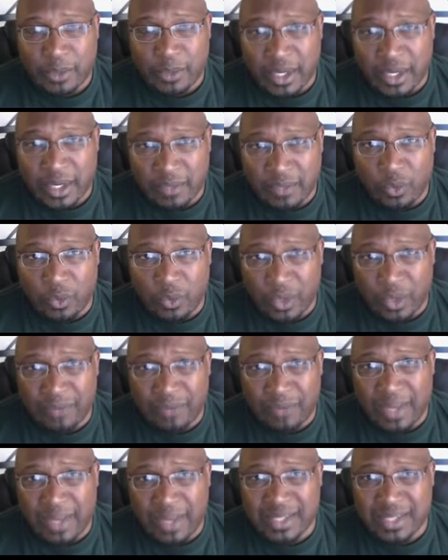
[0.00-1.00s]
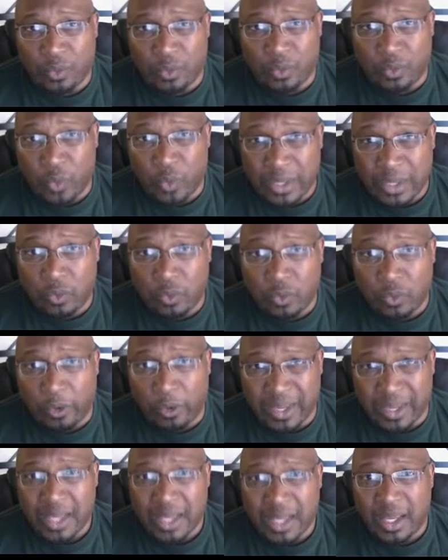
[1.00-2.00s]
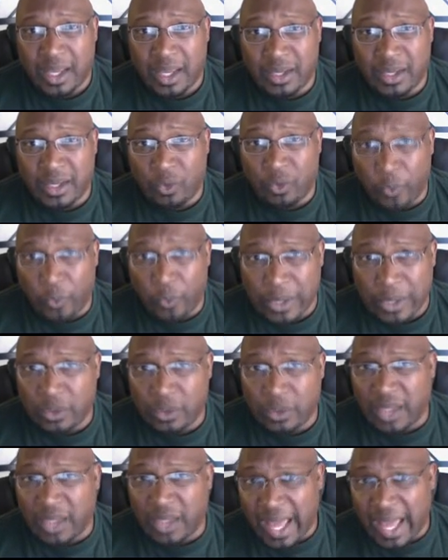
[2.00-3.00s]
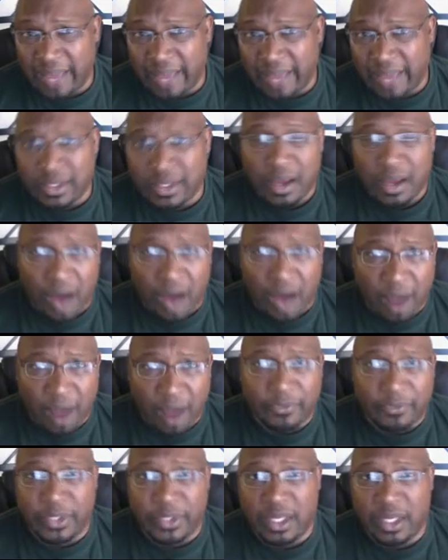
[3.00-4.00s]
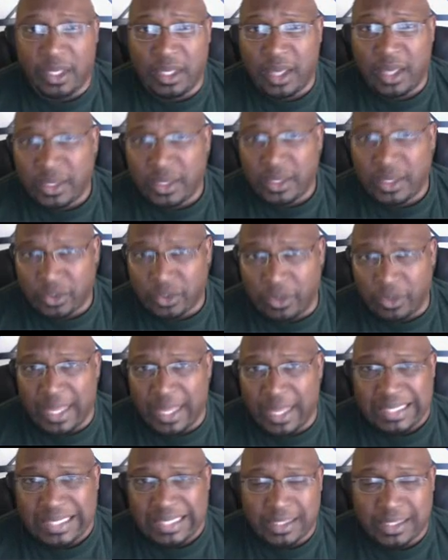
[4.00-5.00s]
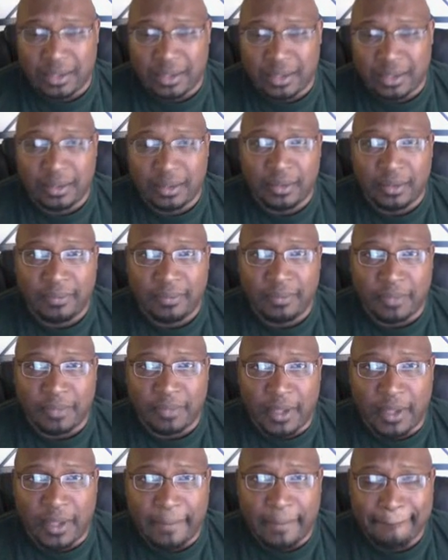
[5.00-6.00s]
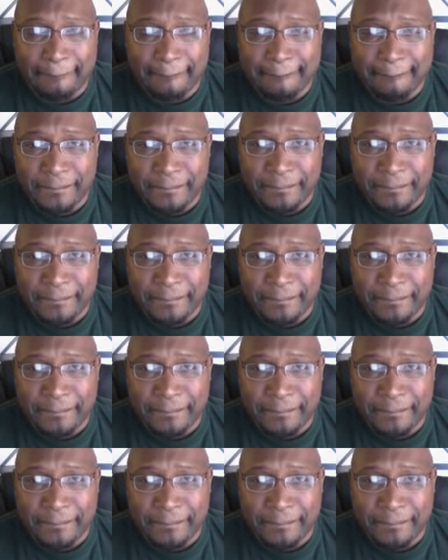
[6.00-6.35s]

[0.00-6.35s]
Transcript: I'm trying to give you real advice that will work in your real lives off the internet. Okay?